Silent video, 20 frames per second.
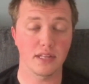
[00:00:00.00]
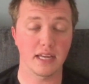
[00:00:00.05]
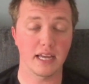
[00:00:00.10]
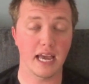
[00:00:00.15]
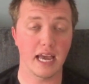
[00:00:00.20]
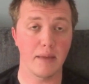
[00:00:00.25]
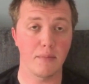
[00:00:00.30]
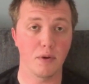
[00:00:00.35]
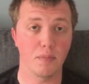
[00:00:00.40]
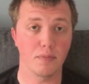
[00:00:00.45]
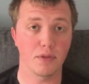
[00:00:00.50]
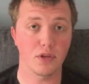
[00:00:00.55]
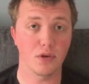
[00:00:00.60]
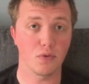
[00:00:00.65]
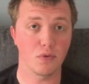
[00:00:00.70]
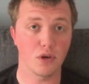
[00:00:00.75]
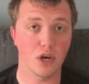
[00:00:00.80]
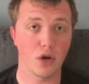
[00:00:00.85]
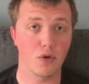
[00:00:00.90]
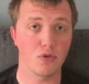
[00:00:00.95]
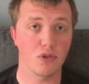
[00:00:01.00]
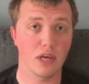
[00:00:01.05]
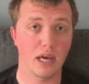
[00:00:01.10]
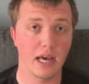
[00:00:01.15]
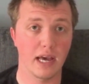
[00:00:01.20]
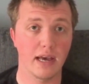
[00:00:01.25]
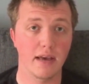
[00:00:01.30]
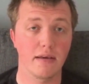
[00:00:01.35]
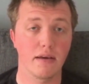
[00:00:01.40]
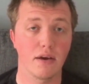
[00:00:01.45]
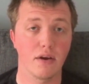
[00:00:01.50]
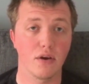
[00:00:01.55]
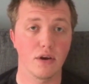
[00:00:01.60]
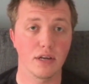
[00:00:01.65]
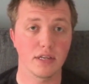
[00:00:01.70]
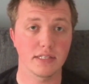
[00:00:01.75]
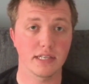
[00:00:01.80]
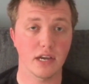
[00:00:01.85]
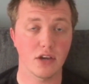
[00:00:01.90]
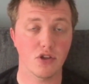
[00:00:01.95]
came up to co-chair a
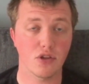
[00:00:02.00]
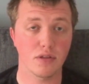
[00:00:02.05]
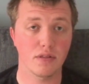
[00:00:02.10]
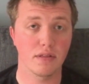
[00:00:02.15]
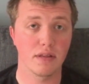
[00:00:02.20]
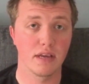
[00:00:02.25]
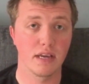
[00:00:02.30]
session,